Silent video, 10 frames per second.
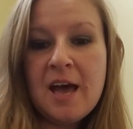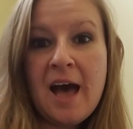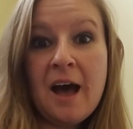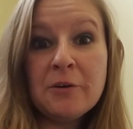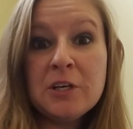
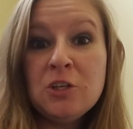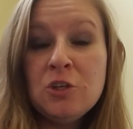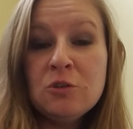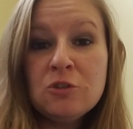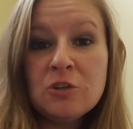How can
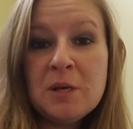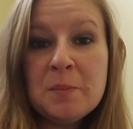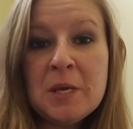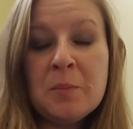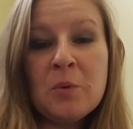you treat
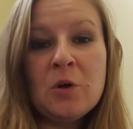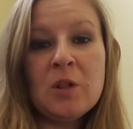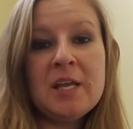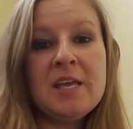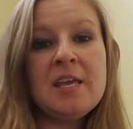people
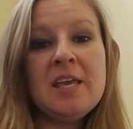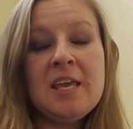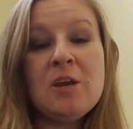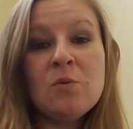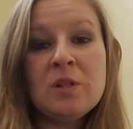
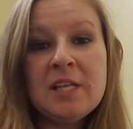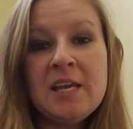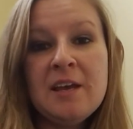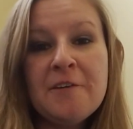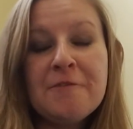
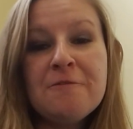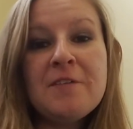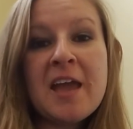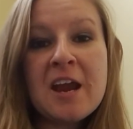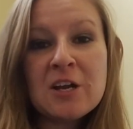equally,
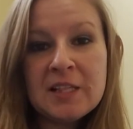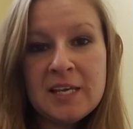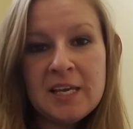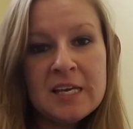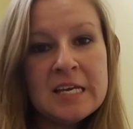
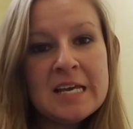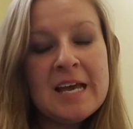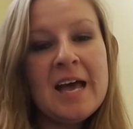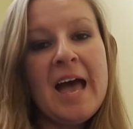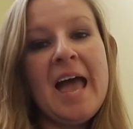fairly,
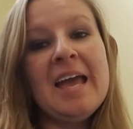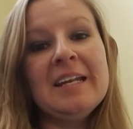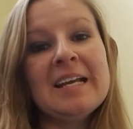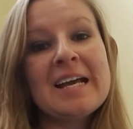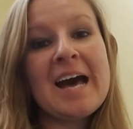
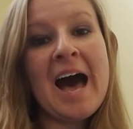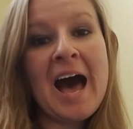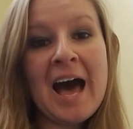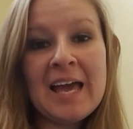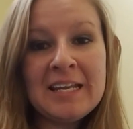and
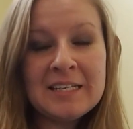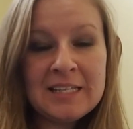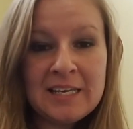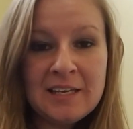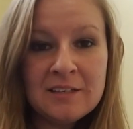
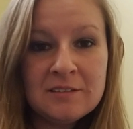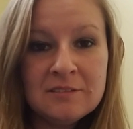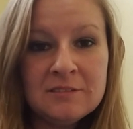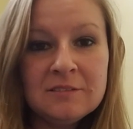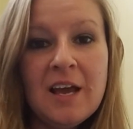kindly,
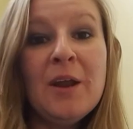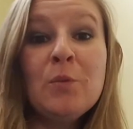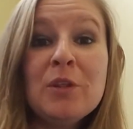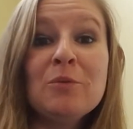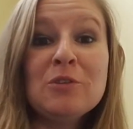and
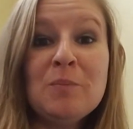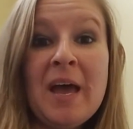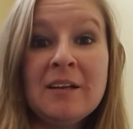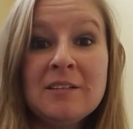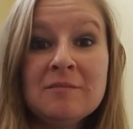with respect?